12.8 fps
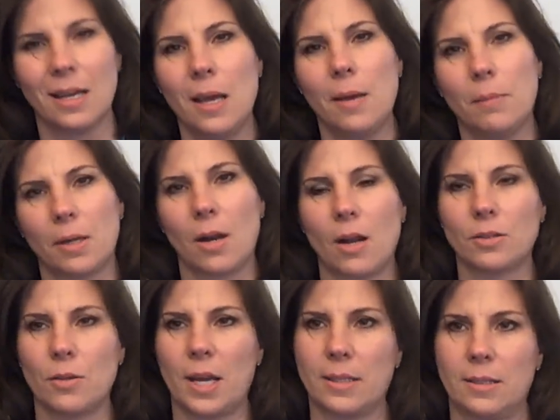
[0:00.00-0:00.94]
But it
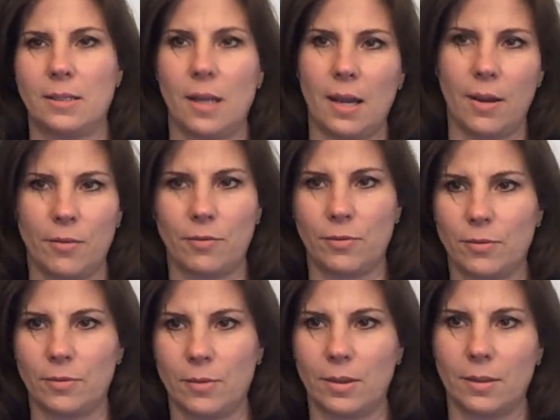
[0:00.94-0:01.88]
also has to have,
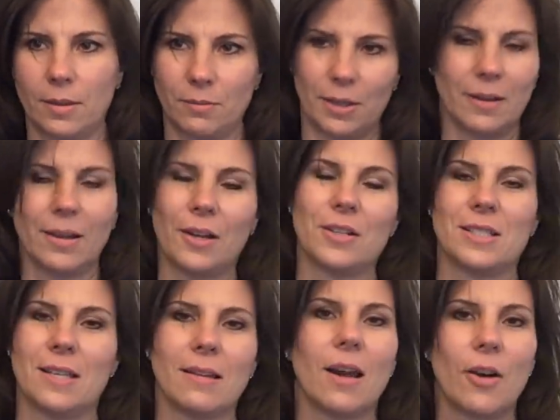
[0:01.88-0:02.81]
well, I already
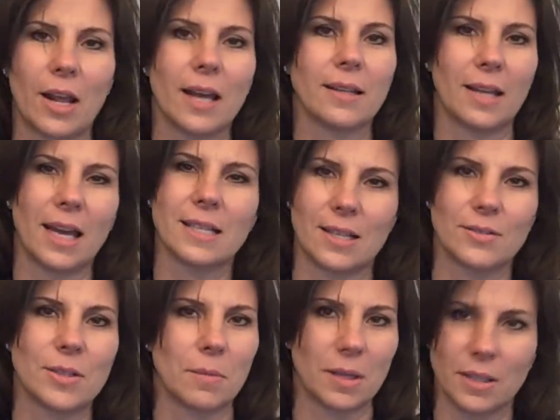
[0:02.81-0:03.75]
said that, it has to have
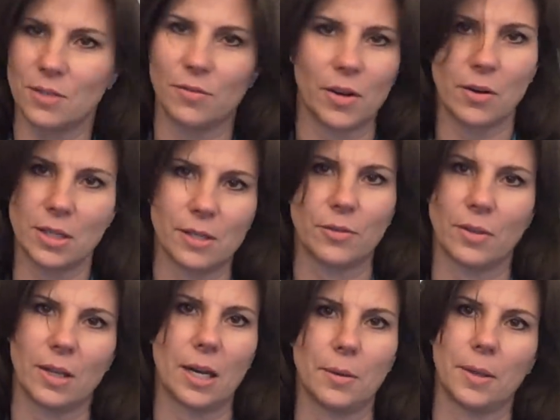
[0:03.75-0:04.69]
something that's very different
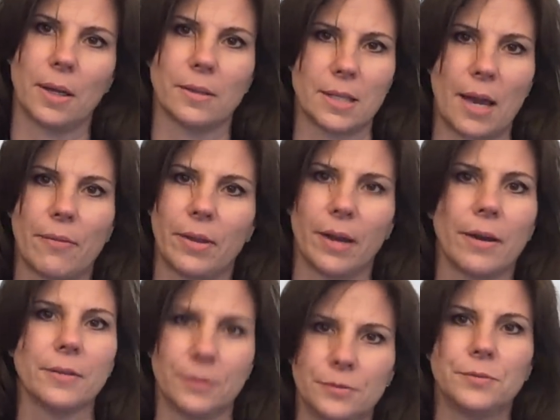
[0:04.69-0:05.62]
than anyone else out
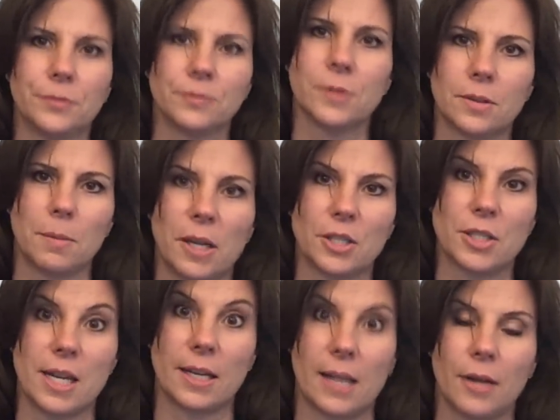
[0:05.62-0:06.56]
there to make you
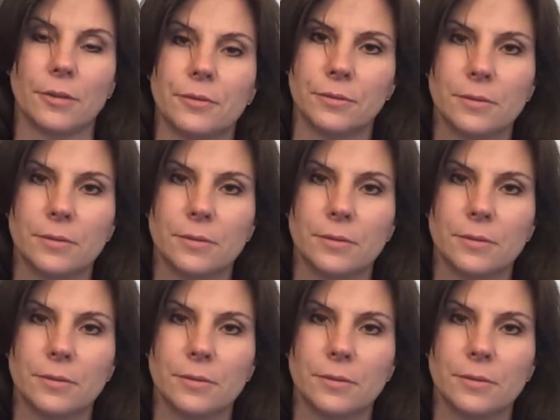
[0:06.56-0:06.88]
stand out.